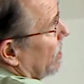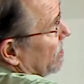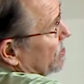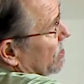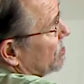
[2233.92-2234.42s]

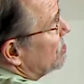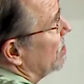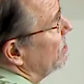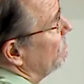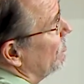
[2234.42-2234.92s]
It's the
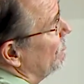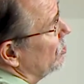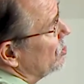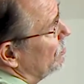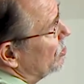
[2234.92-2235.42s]
study of
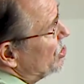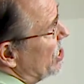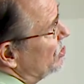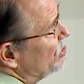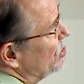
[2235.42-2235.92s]
reversible
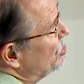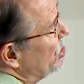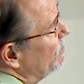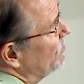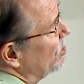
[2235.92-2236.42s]
changes in
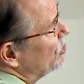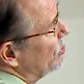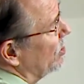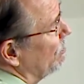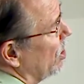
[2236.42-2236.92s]
gene function
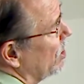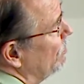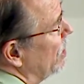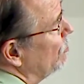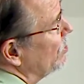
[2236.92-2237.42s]
that are brought
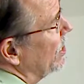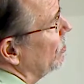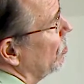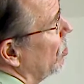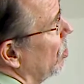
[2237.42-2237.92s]
about
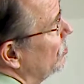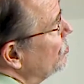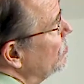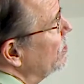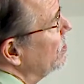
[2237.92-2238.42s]
without
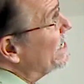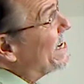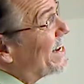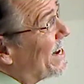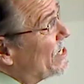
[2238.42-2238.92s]
altering the
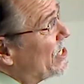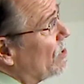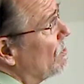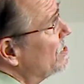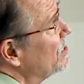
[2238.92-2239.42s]
DNA
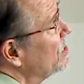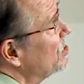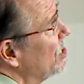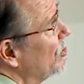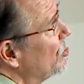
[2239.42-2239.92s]
sequence in the
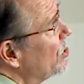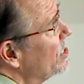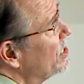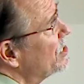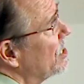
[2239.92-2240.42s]
cell
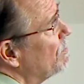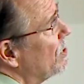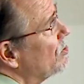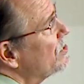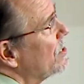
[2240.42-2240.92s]
nucleus. It
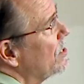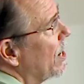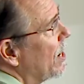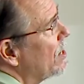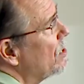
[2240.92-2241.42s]
appears that
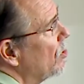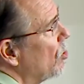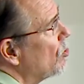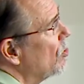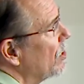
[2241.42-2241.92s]

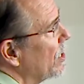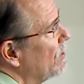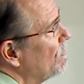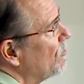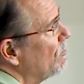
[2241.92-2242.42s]
non-local
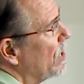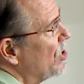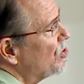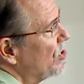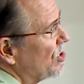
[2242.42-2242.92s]

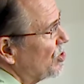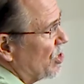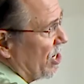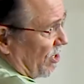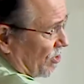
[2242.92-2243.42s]
information
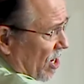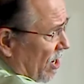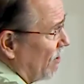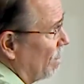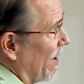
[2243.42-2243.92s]
exchange
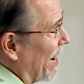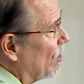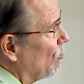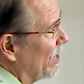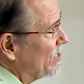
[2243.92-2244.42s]
via
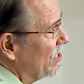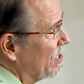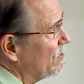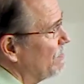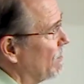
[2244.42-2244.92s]

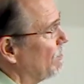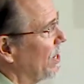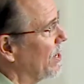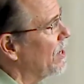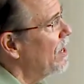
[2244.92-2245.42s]
resonance may
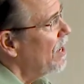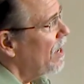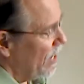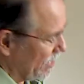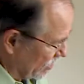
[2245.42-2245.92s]
play
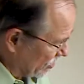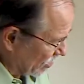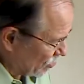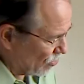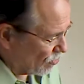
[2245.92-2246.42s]
an
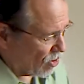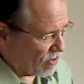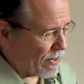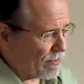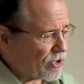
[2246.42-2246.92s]
essential role.
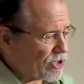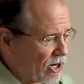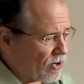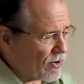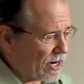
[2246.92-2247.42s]
Remember
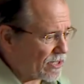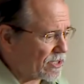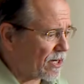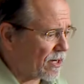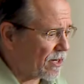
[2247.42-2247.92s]
Sheldrake's,